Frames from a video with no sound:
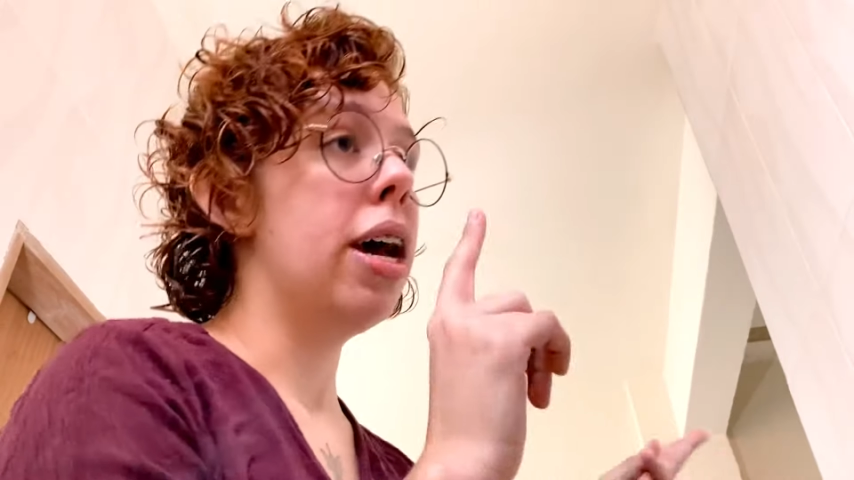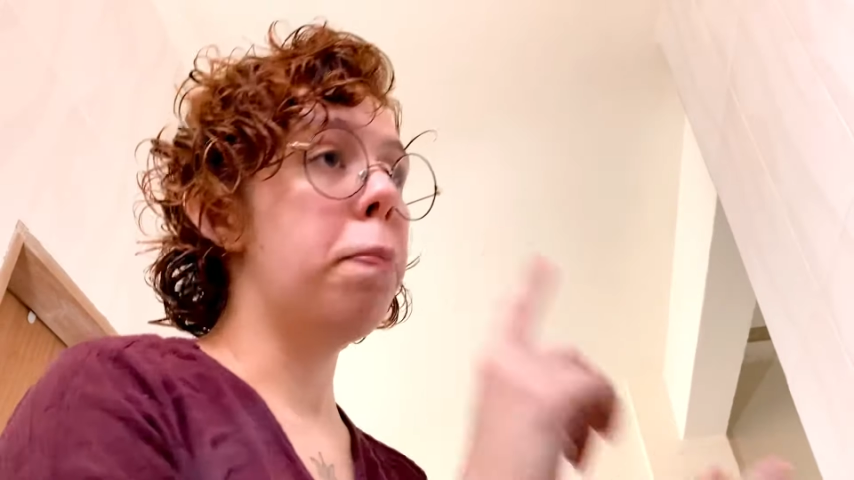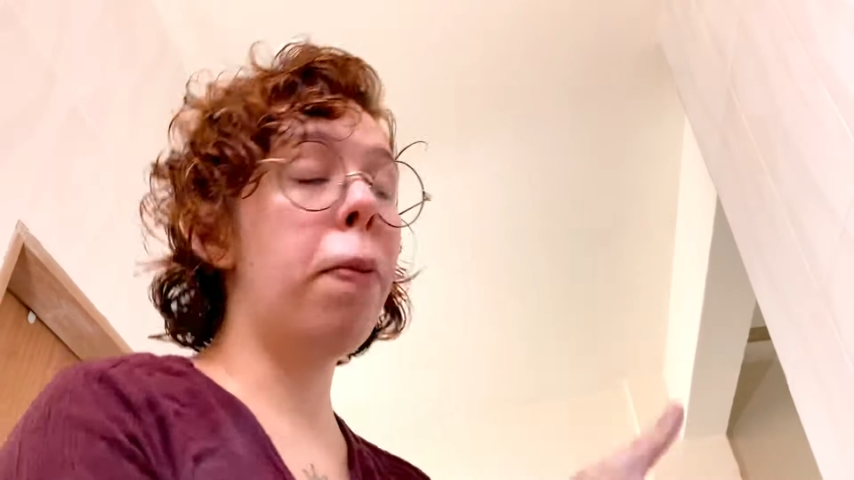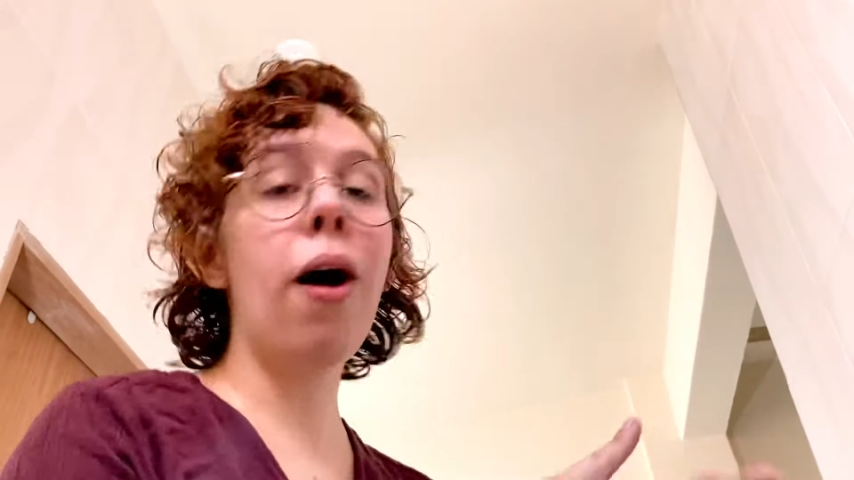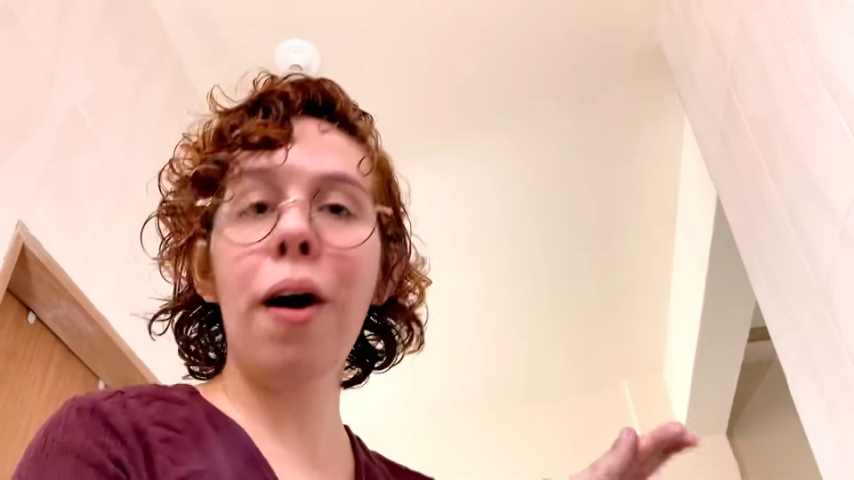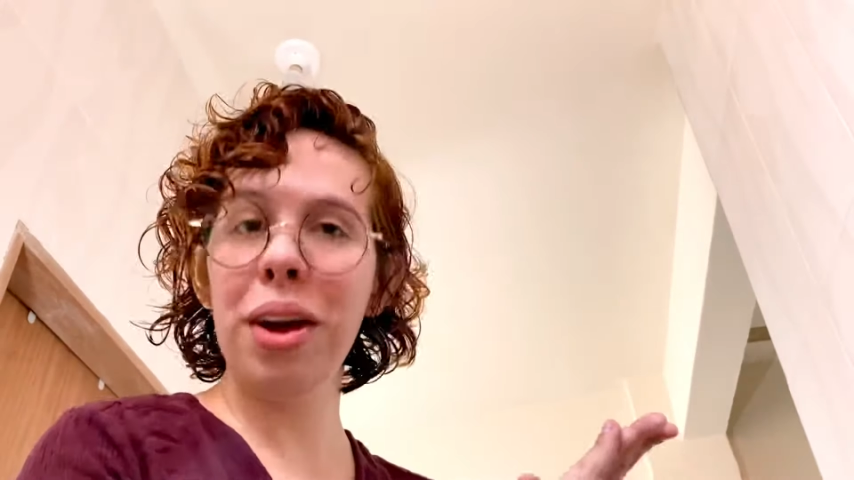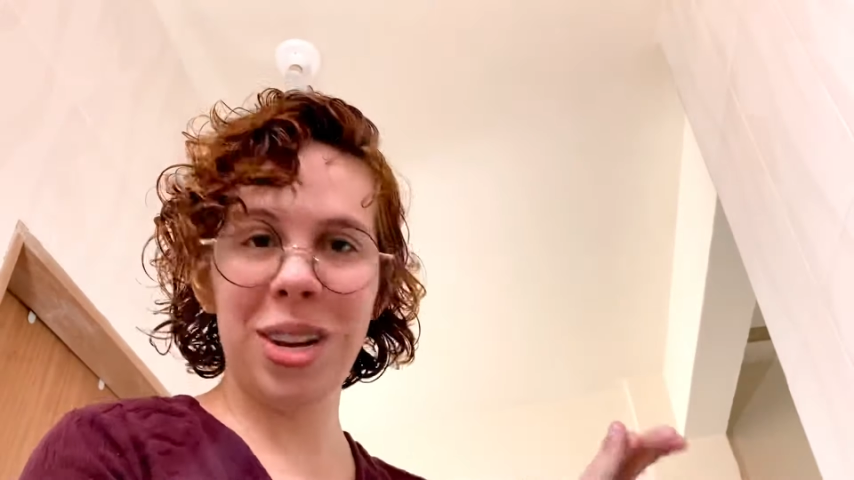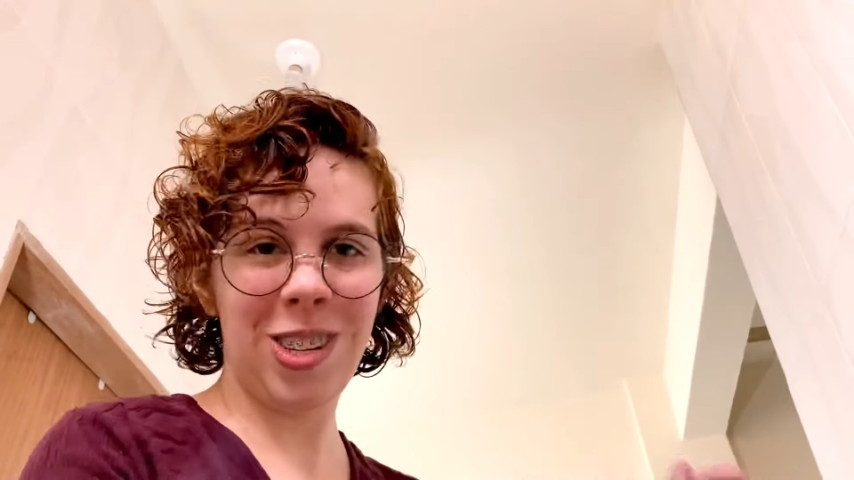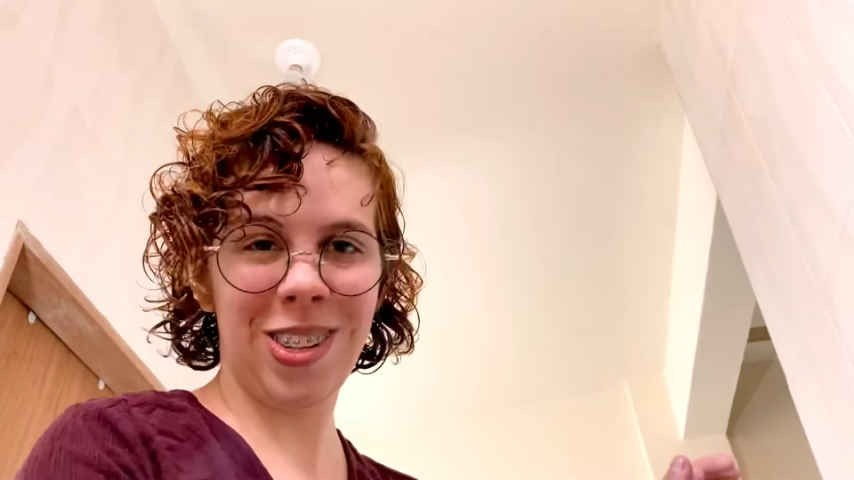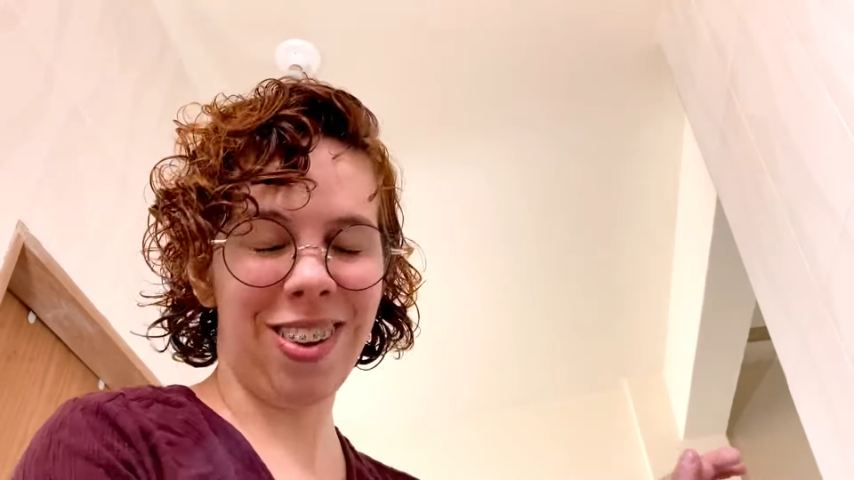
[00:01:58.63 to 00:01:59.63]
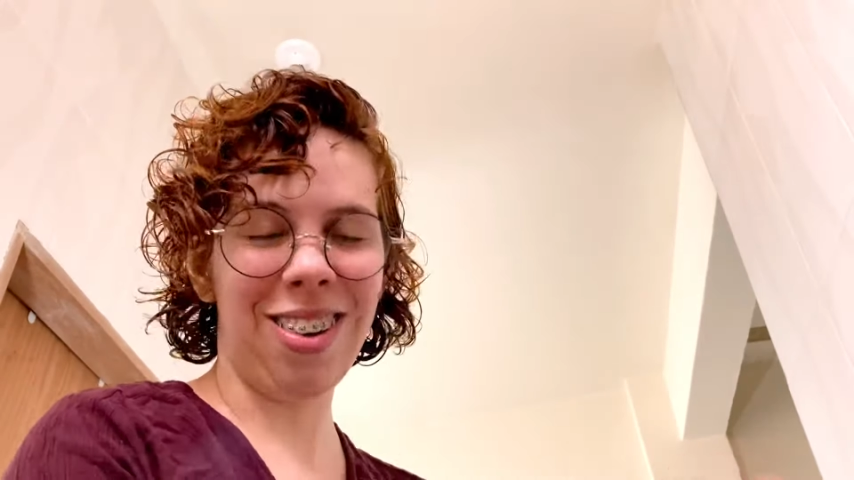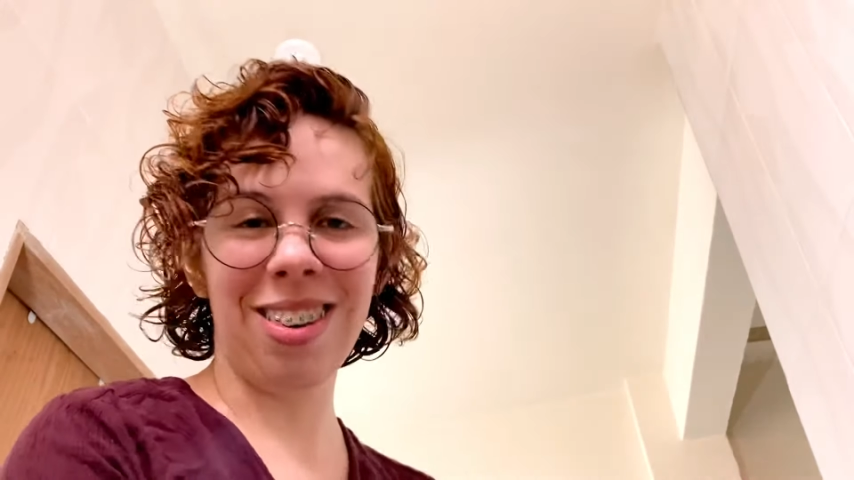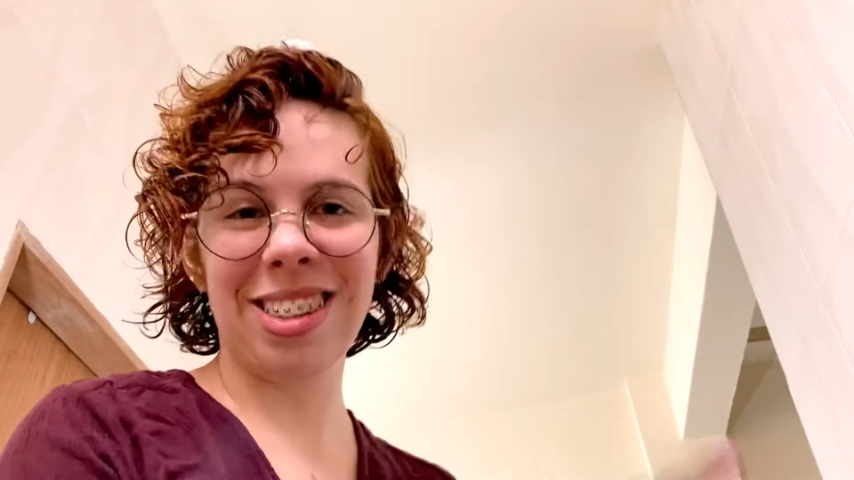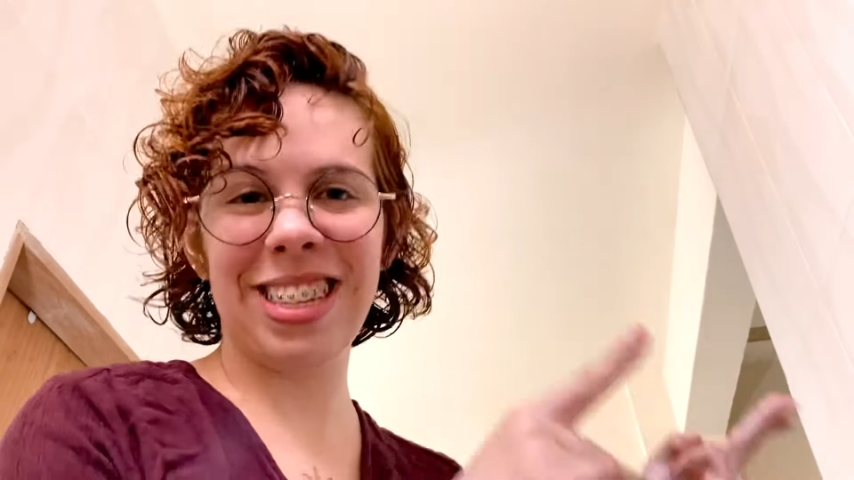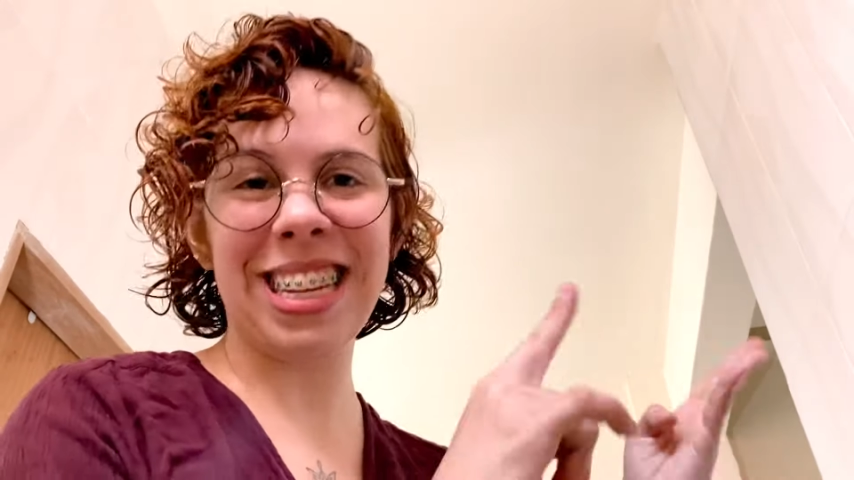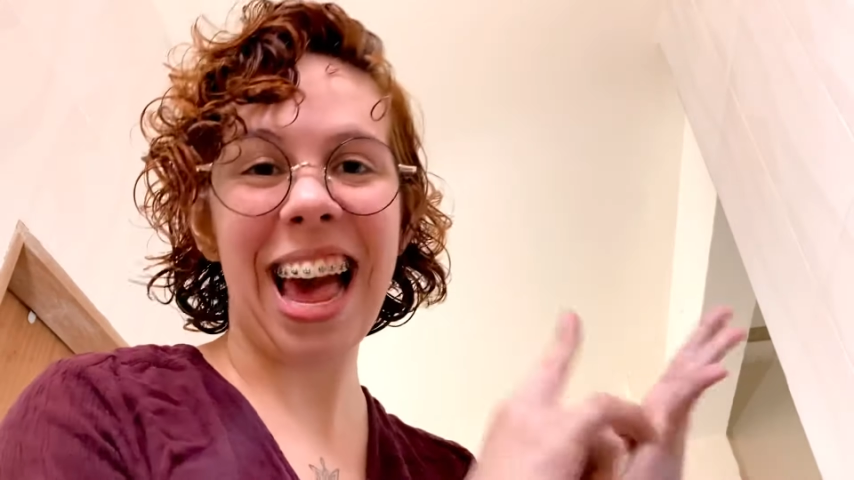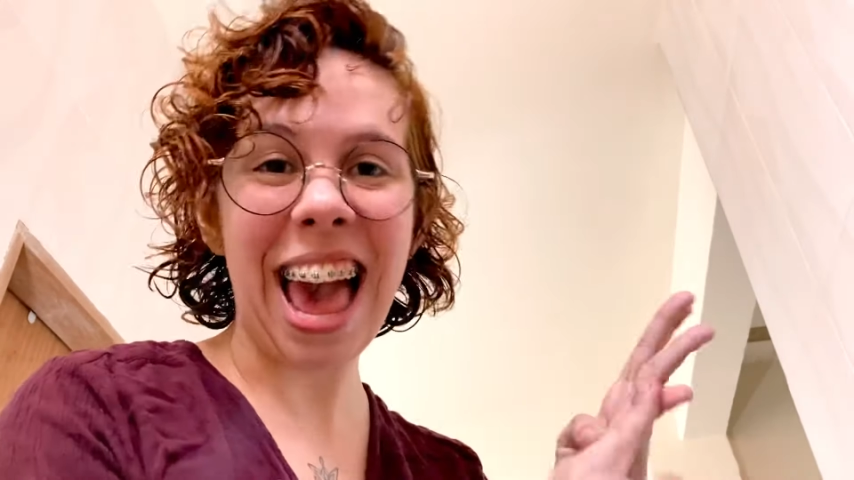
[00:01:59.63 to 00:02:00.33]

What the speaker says: party songs,